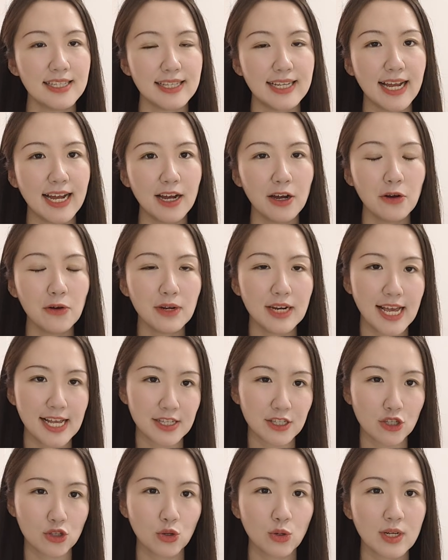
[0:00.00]
Now
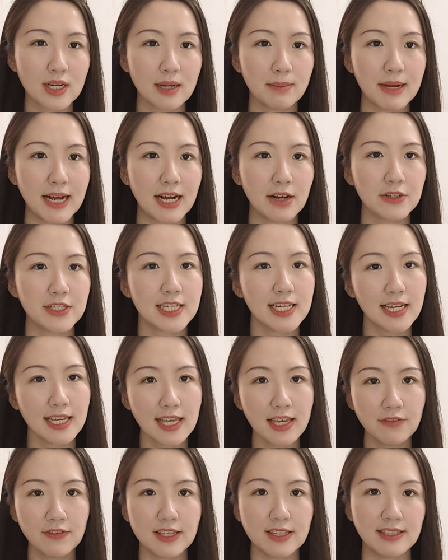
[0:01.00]
let's talk about
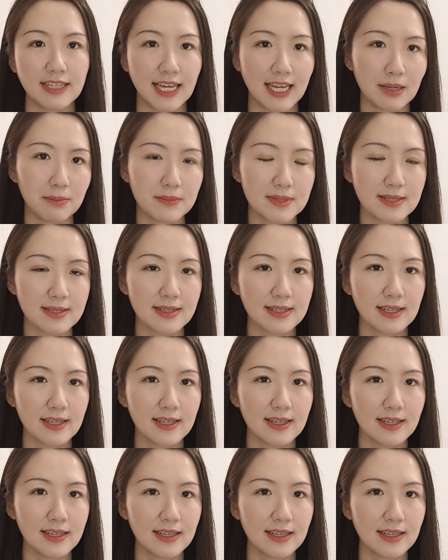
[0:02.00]
given names.